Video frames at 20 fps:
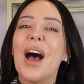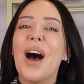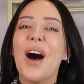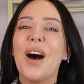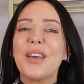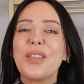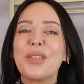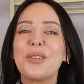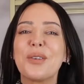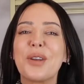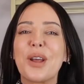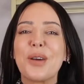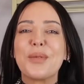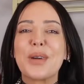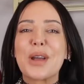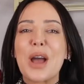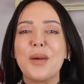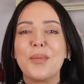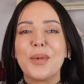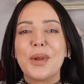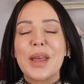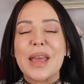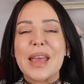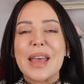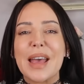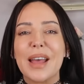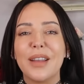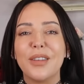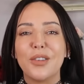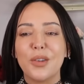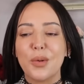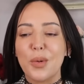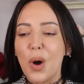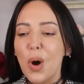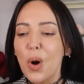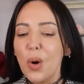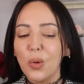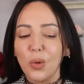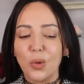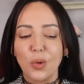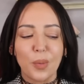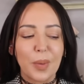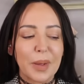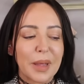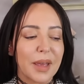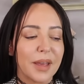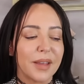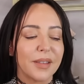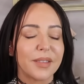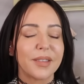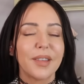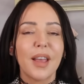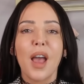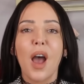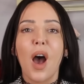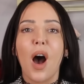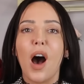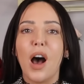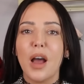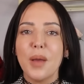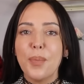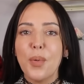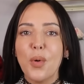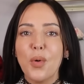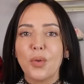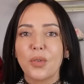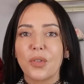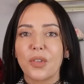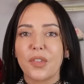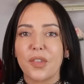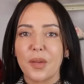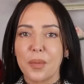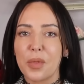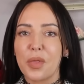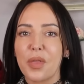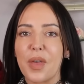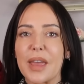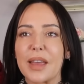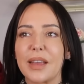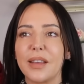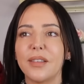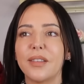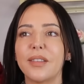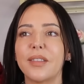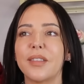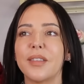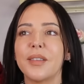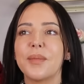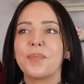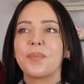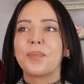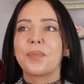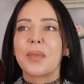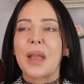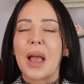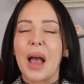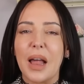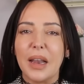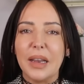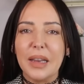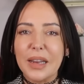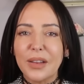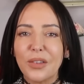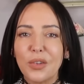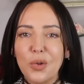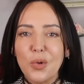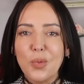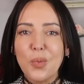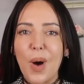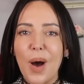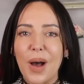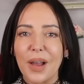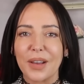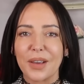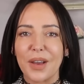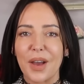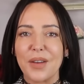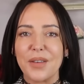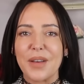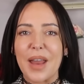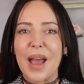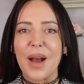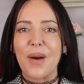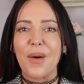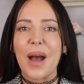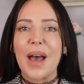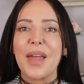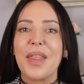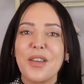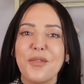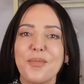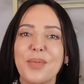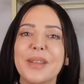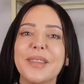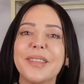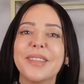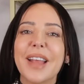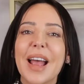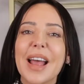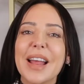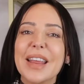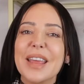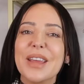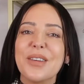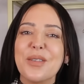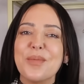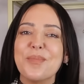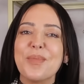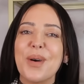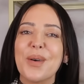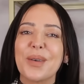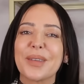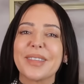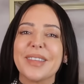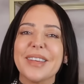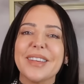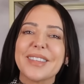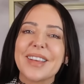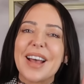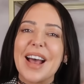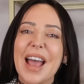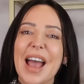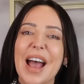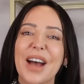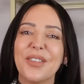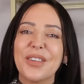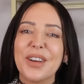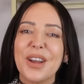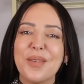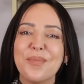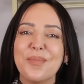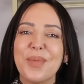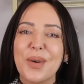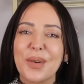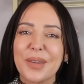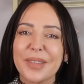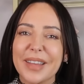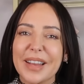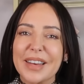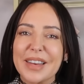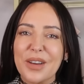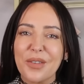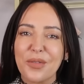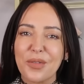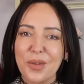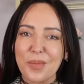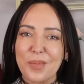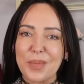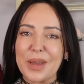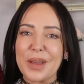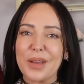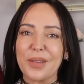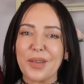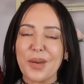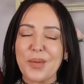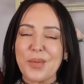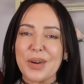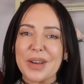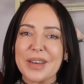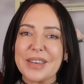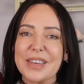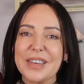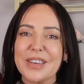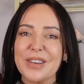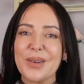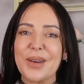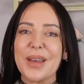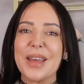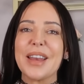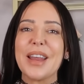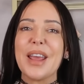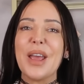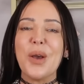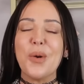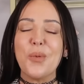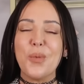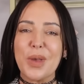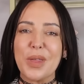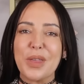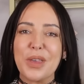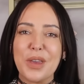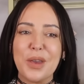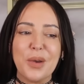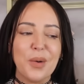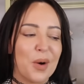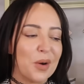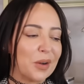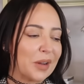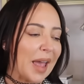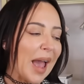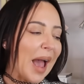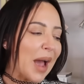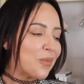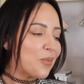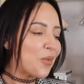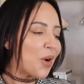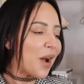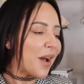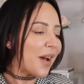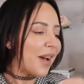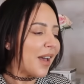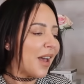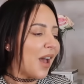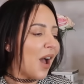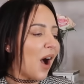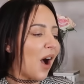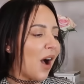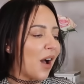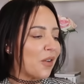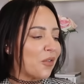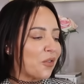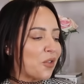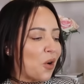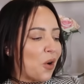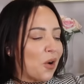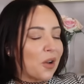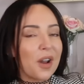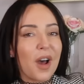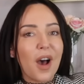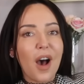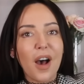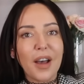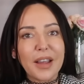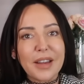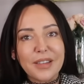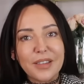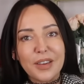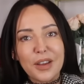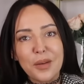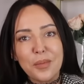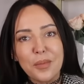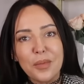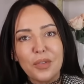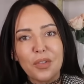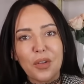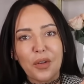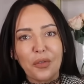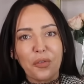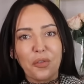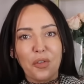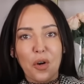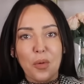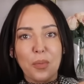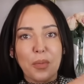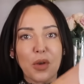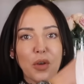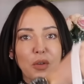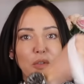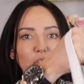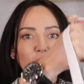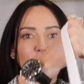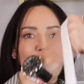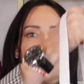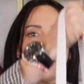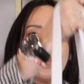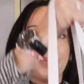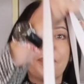I thought I would come on here and do a haul because I bought some things a little while ago now and they've been sat here in boxes. I haven't unboxed any of them because I wanted to do it with you on camera. I've got items from Gucci.